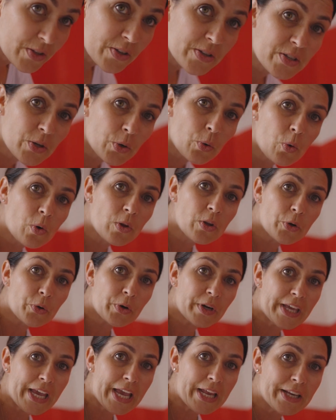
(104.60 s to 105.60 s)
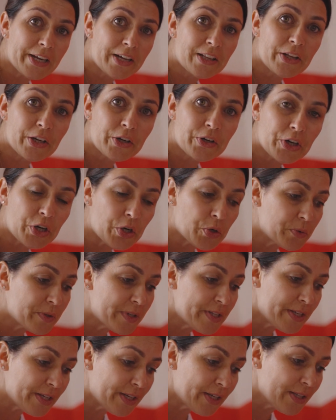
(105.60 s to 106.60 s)
these are all organically grown
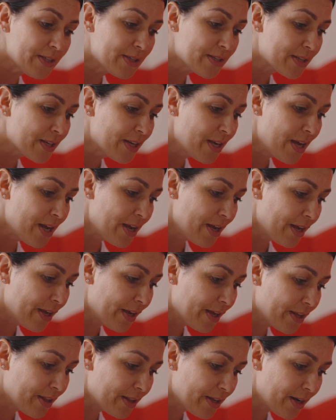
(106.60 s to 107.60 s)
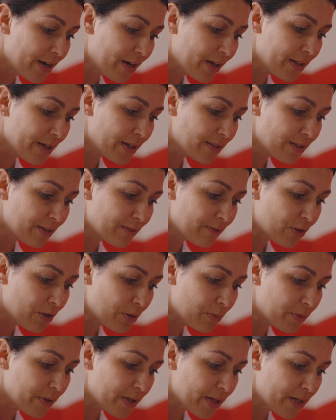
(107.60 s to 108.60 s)
seeds, and they're collected
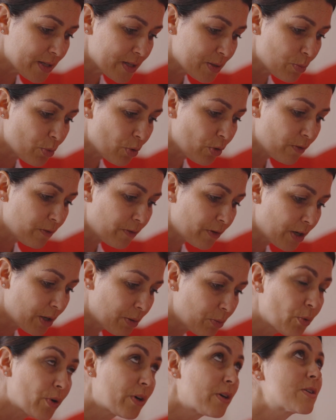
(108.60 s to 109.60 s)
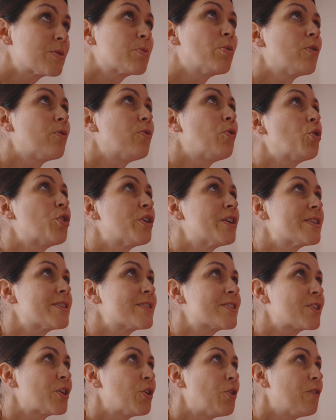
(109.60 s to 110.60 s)
from the small farm or small
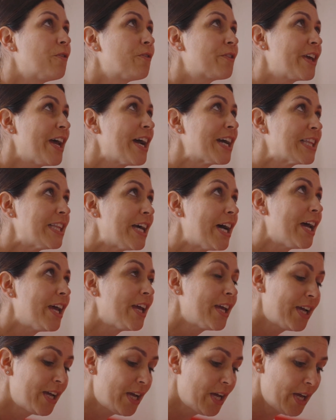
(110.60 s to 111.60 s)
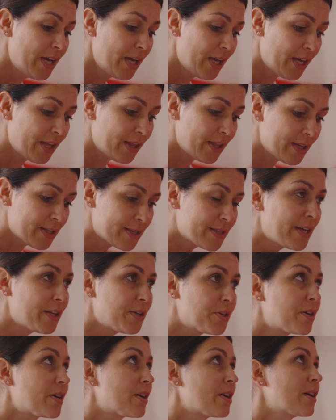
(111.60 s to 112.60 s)
forests of cacti in the
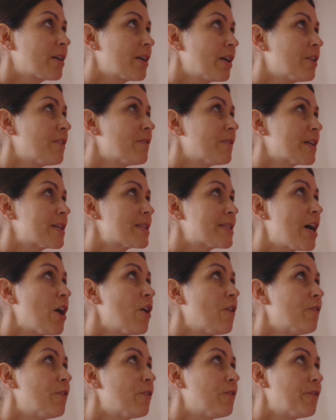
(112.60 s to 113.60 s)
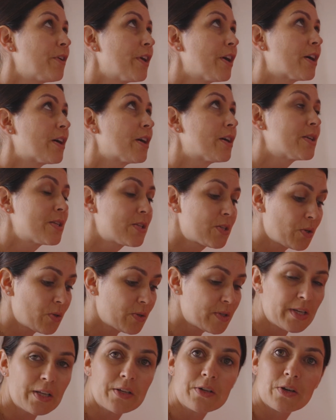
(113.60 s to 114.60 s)
center, kind of like south of here, so
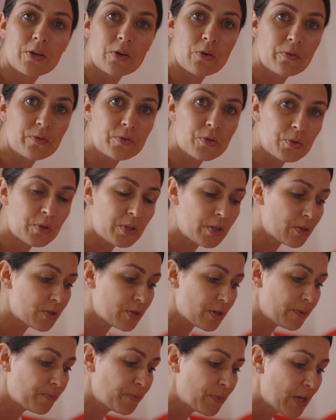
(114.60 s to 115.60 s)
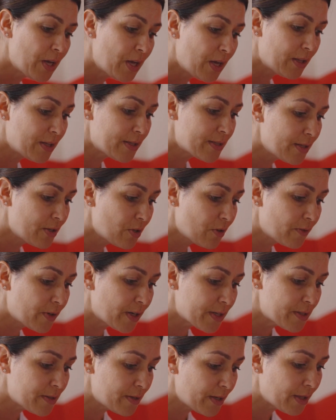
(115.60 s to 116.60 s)
center of Tunisia, in the city of
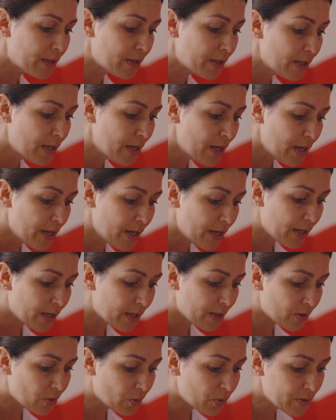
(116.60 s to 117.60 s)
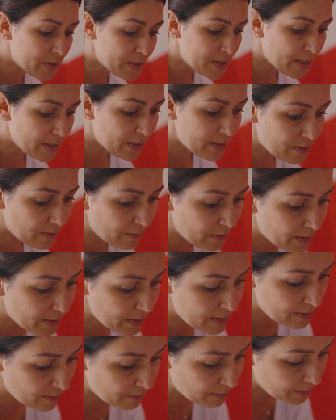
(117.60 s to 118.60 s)
Qasrin. And all seeds are very
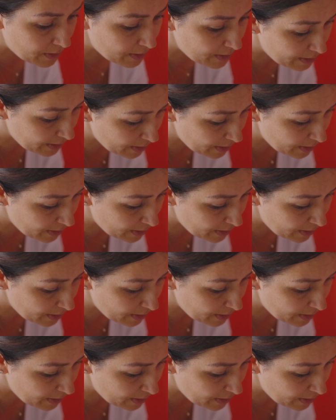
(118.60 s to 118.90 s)
different.